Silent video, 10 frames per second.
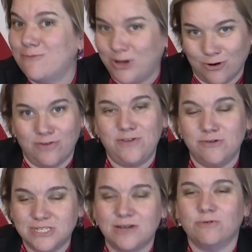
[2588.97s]
we could have
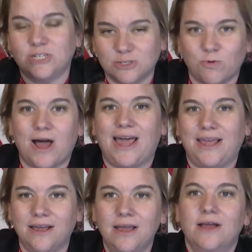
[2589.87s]
used it, which is
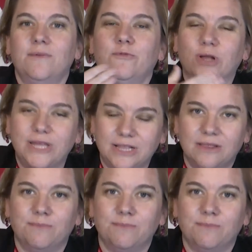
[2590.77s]
why really